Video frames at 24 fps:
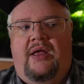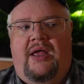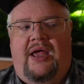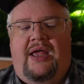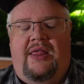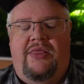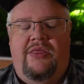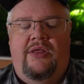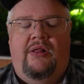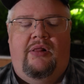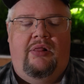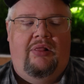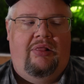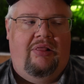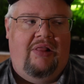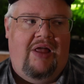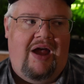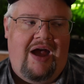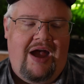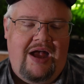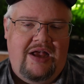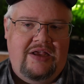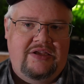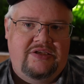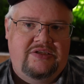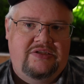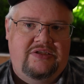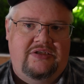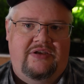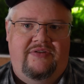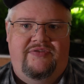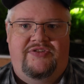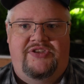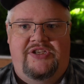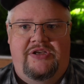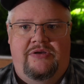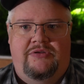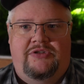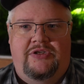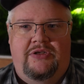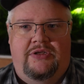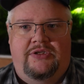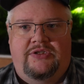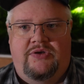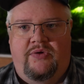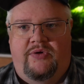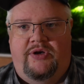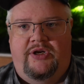And the loss of CO2
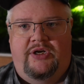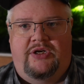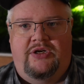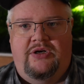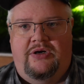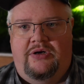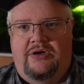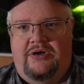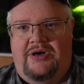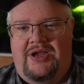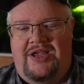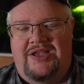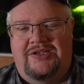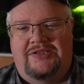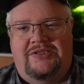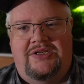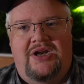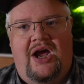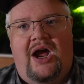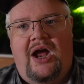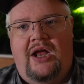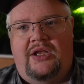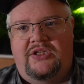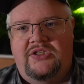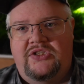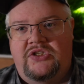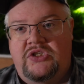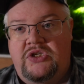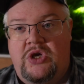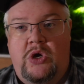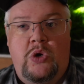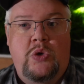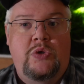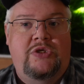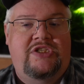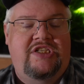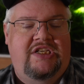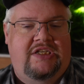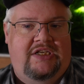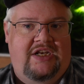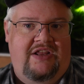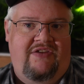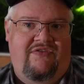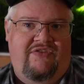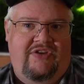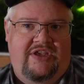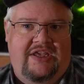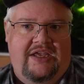that's going to occur is not so
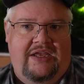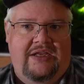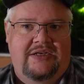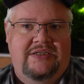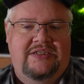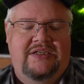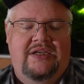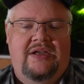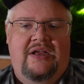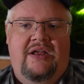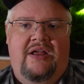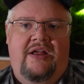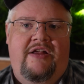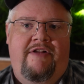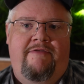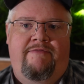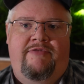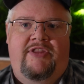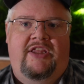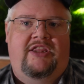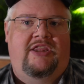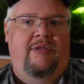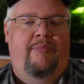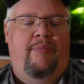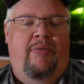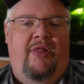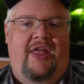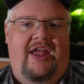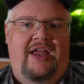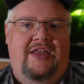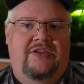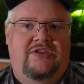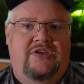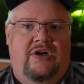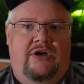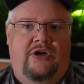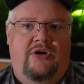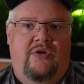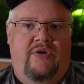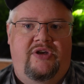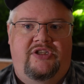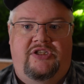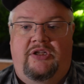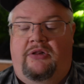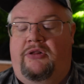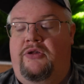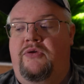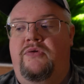significant that the plants are
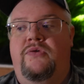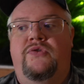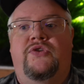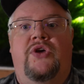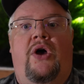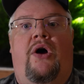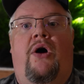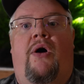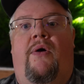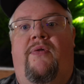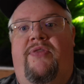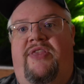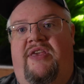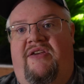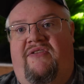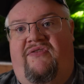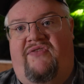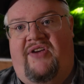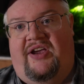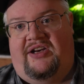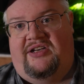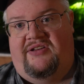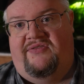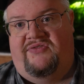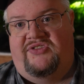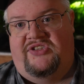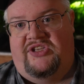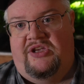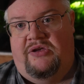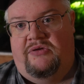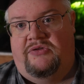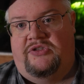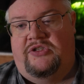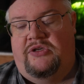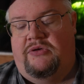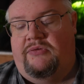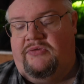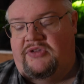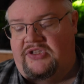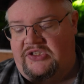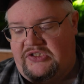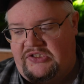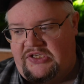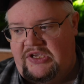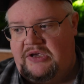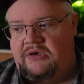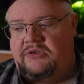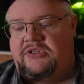going to lose all the effect of CO2. The
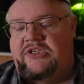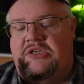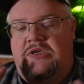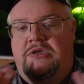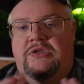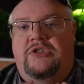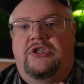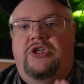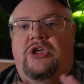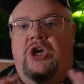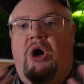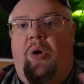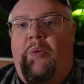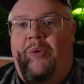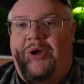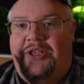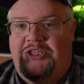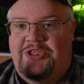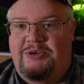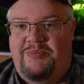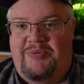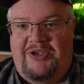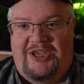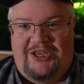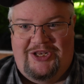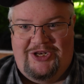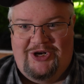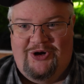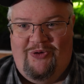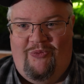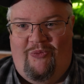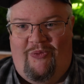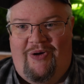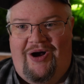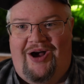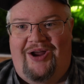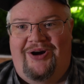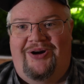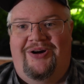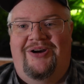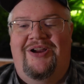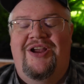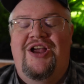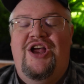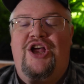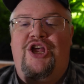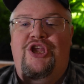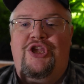CO2 is going to be in your water.
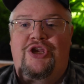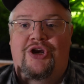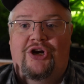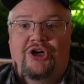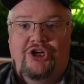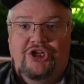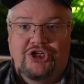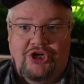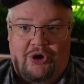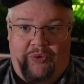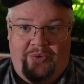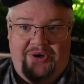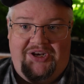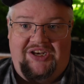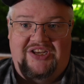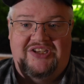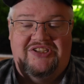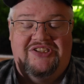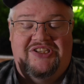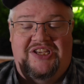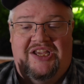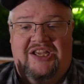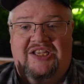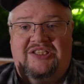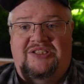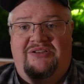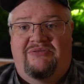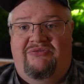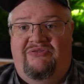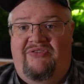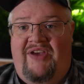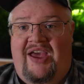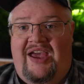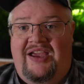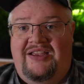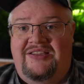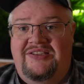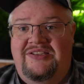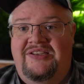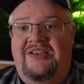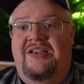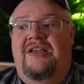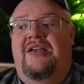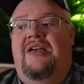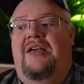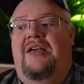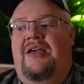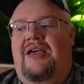You're going to see its effect.
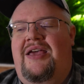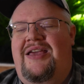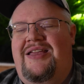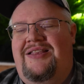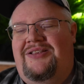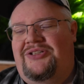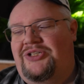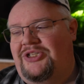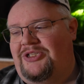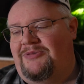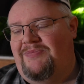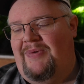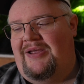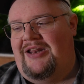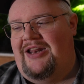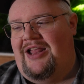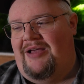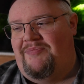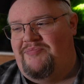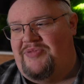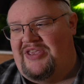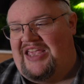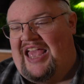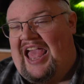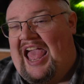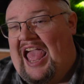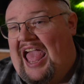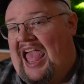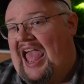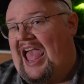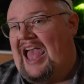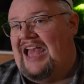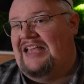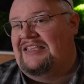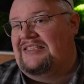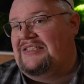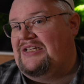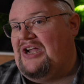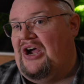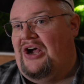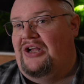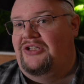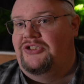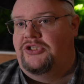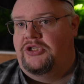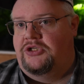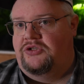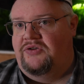It just might not be as
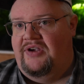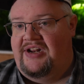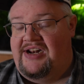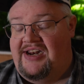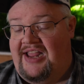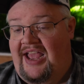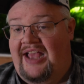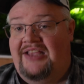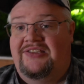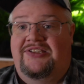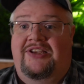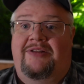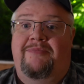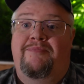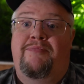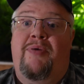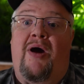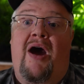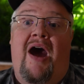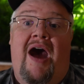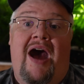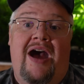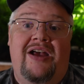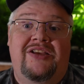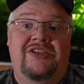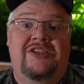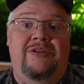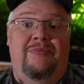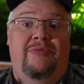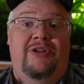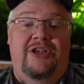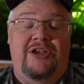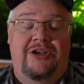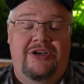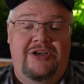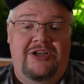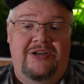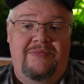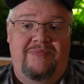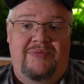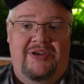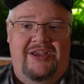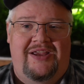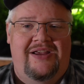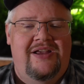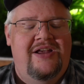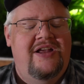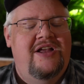concentrated as it possibly could
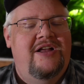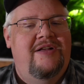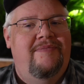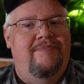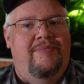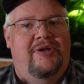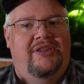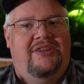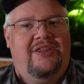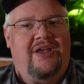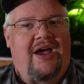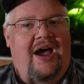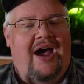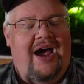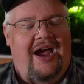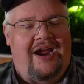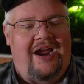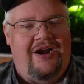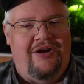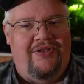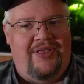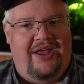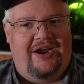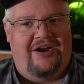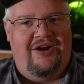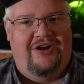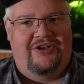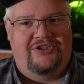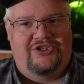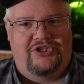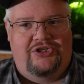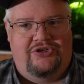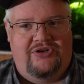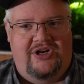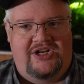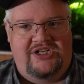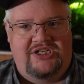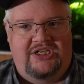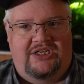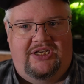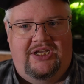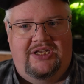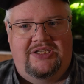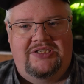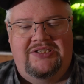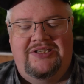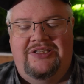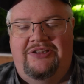be, but the higher that concentration
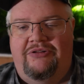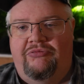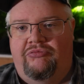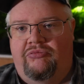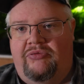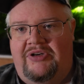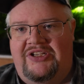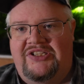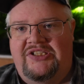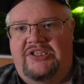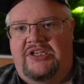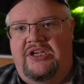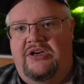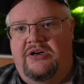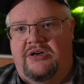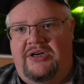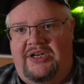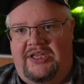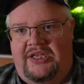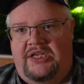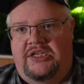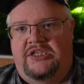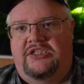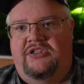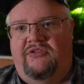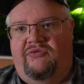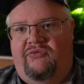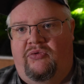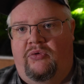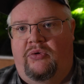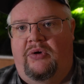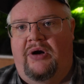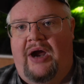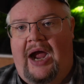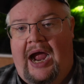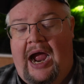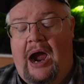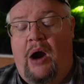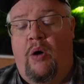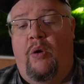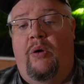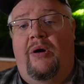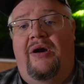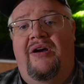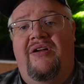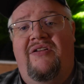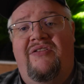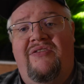gets, the riskier it is for
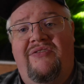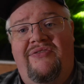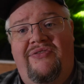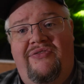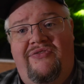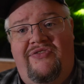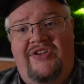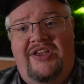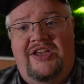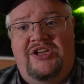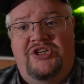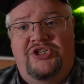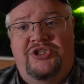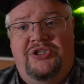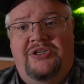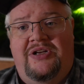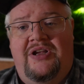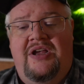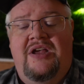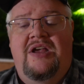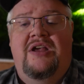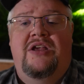our fish.